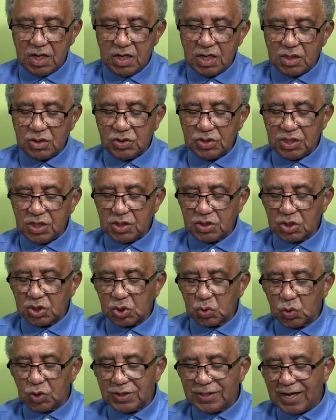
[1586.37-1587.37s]
in
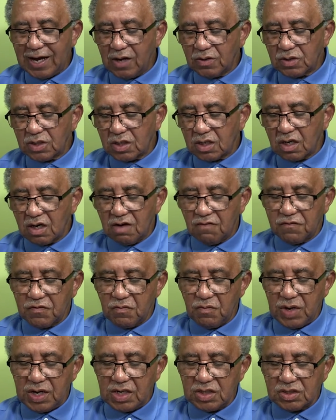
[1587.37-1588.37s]
Jesus without the
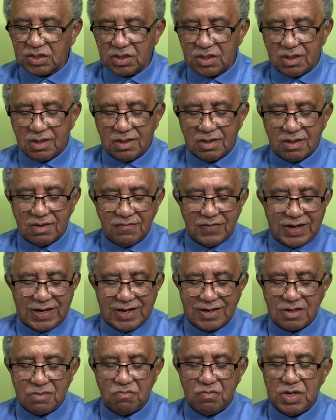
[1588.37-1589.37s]
confirmation of
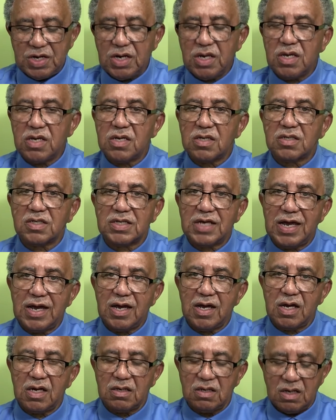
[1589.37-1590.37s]
an immediate
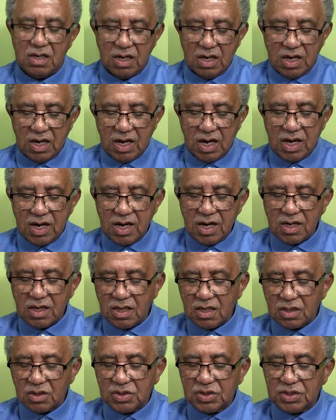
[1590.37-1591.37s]
sign. And
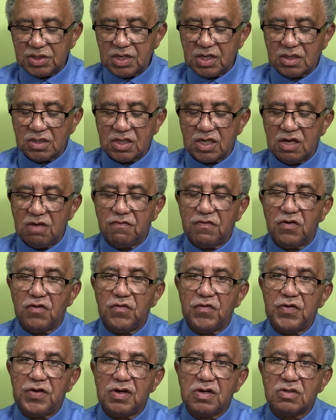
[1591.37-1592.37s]
in a sense, he
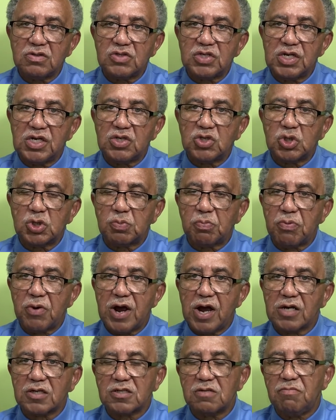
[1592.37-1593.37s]
fulfilled Jesus'
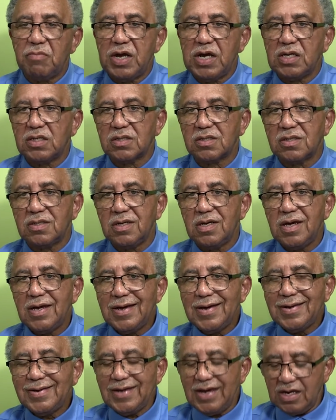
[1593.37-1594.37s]
proclamation
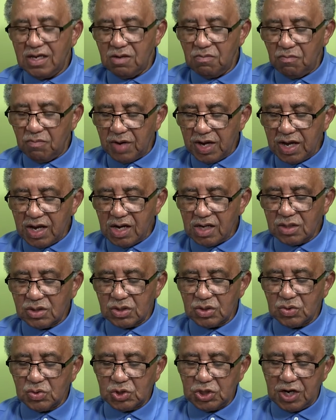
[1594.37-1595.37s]
that he made
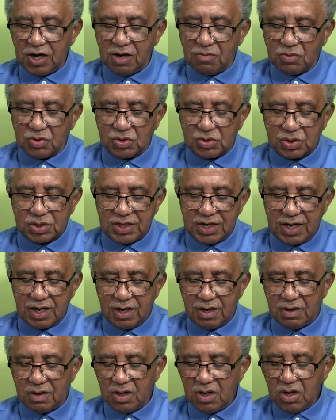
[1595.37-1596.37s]
to Thomas
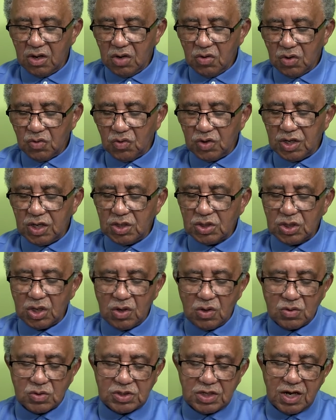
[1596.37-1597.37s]
there when he
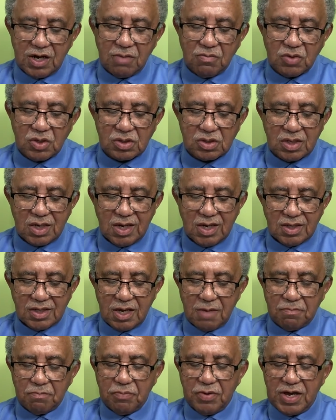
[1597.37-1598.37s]
told Thomas
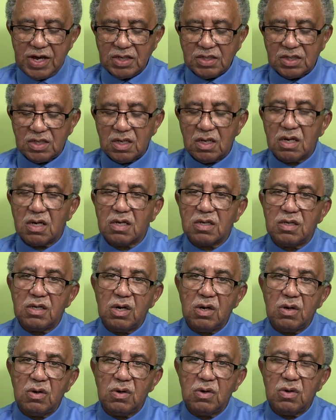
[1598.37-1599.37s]
that blessed are
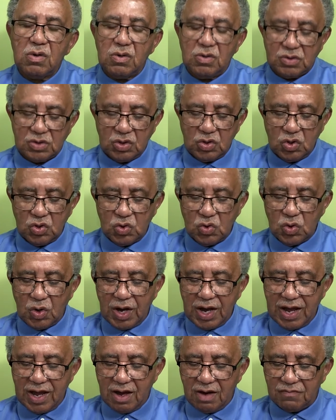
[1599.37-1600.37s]
those
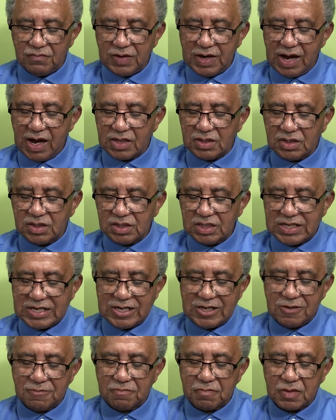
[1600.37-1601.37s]
who have not
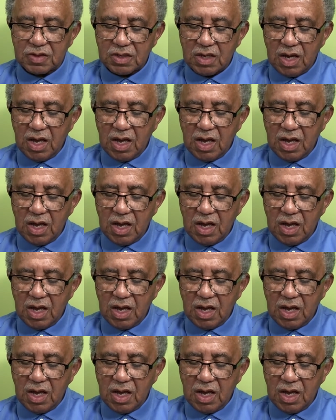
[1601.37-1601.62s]
seen